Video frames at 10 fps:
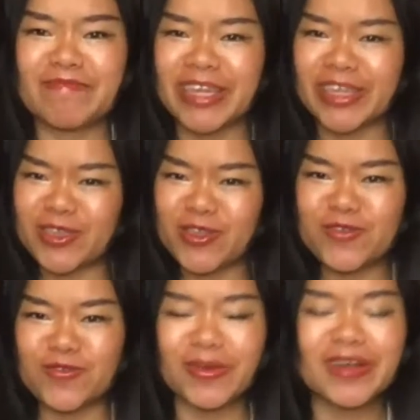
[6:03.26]

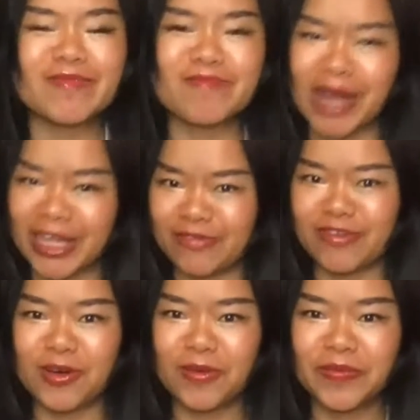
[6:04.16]
you
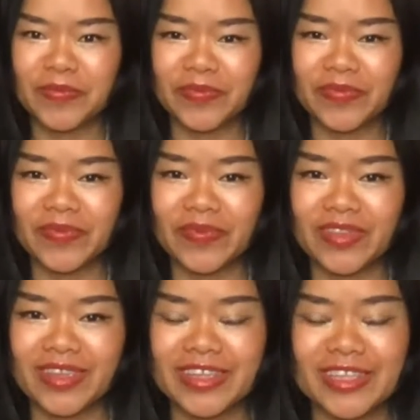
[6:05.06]
mindful?
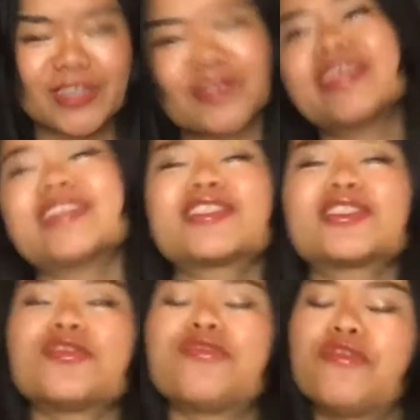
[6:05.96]
So this is
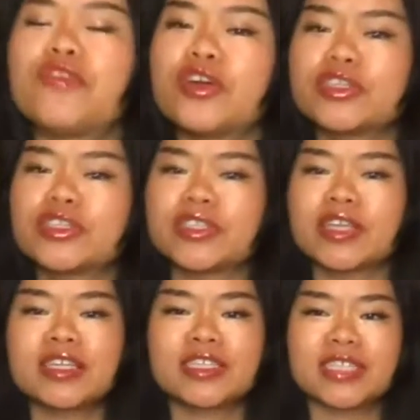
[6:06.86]
the first
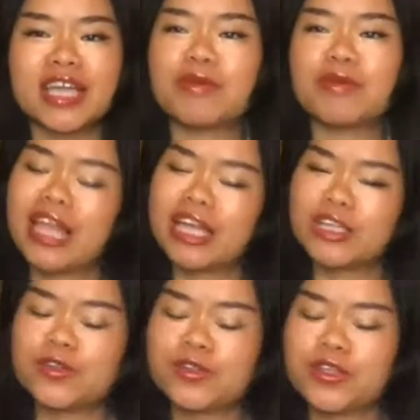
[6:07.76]
step I would like
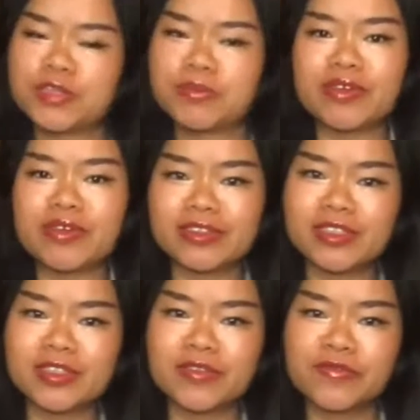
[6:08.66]
you to
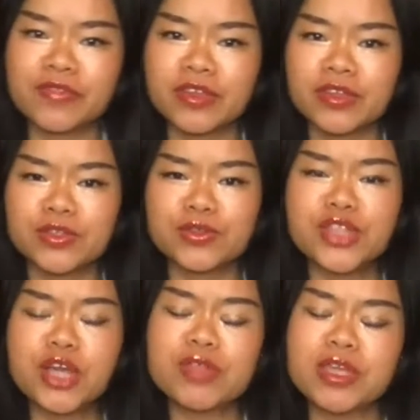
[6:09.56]
experience, to
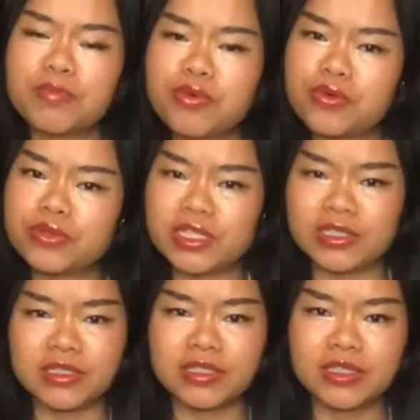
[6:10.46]
know the
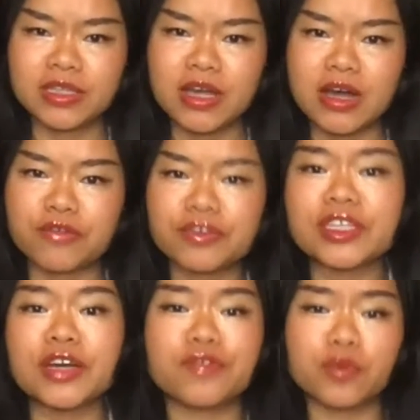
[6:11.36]
importance of
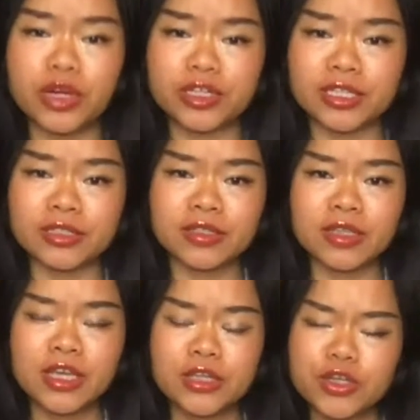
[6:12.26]
self-awareness,
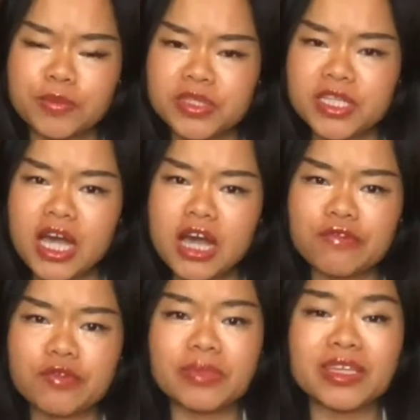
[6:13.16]
to observe
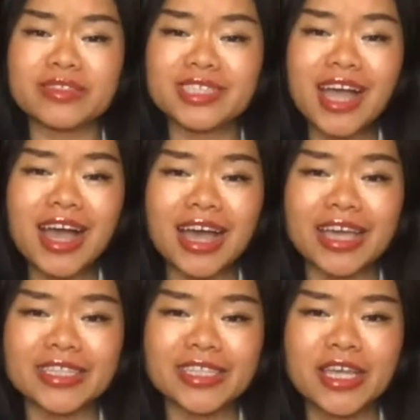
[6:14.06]
from
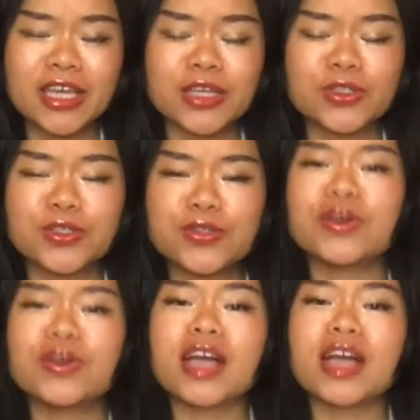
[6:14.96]
inside, to
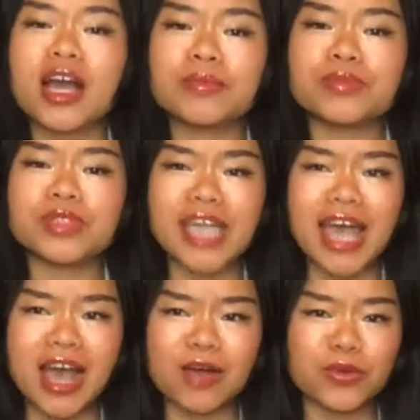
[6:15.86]
calm
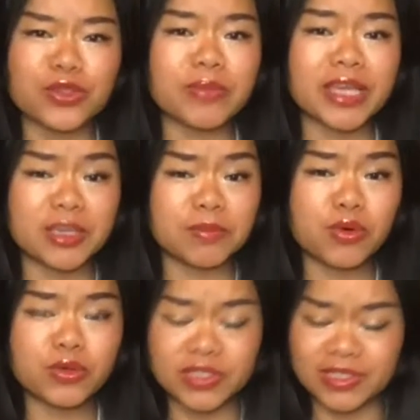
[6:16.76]
down when you make
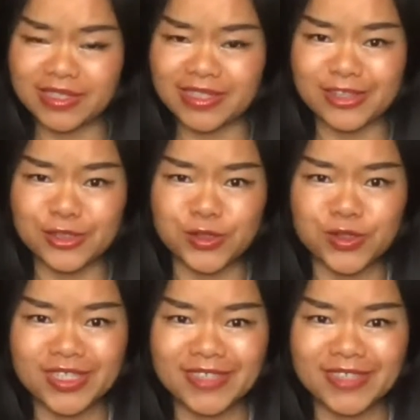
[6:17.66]
important decisions.